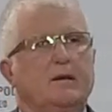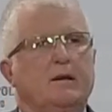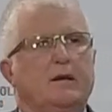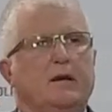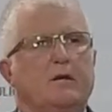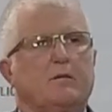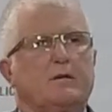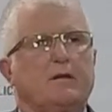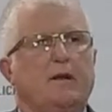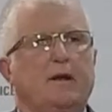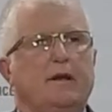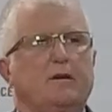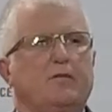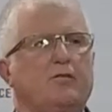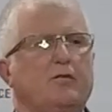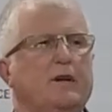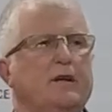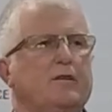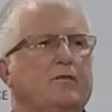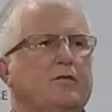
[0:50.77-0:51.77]
He was later
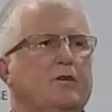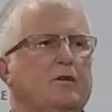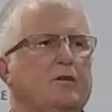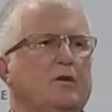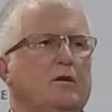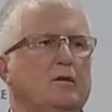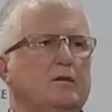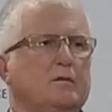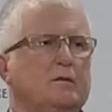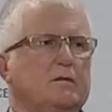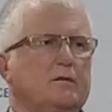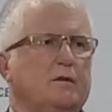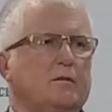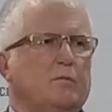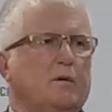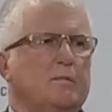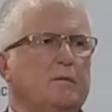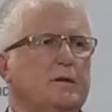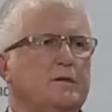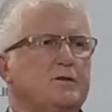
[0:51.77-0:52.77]
transferred on to the
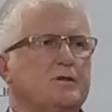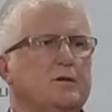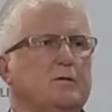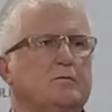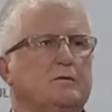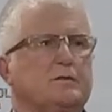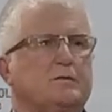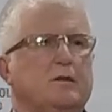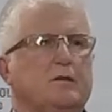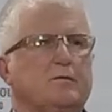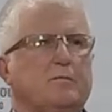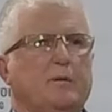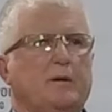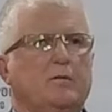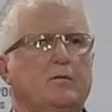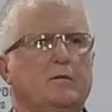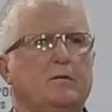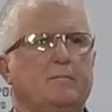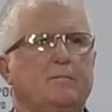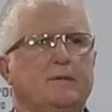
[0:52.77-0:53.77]
Women and Children's
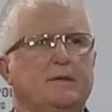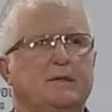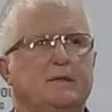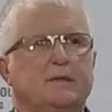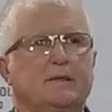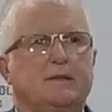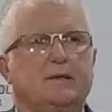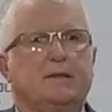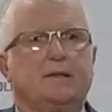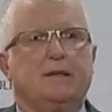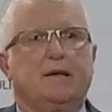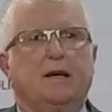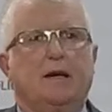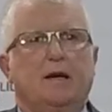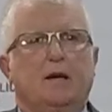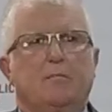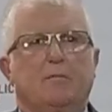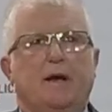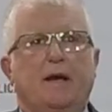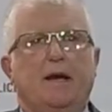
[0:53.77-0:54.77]
Hospital
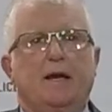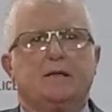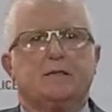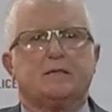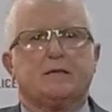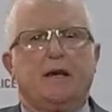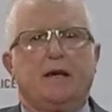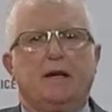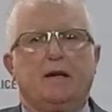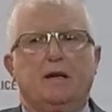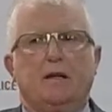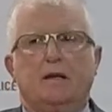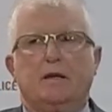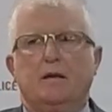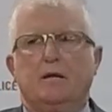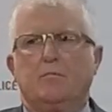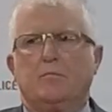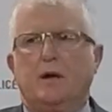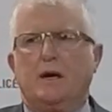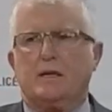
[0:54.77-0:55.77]
and sadly
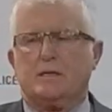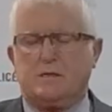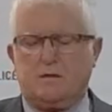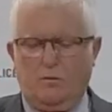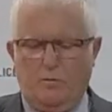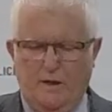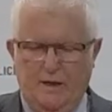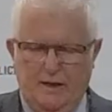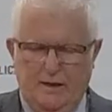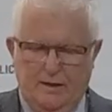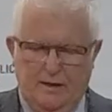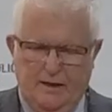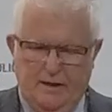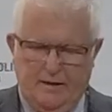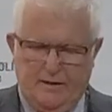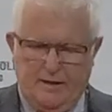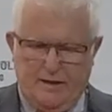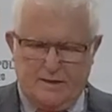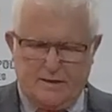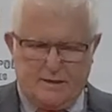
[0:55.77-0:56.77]
passed away
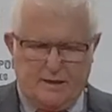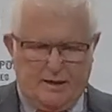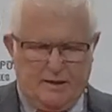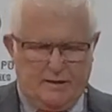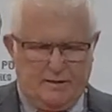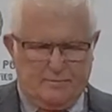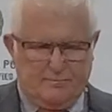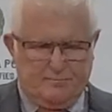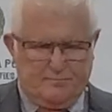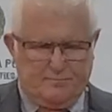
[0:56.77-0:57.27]
later that day.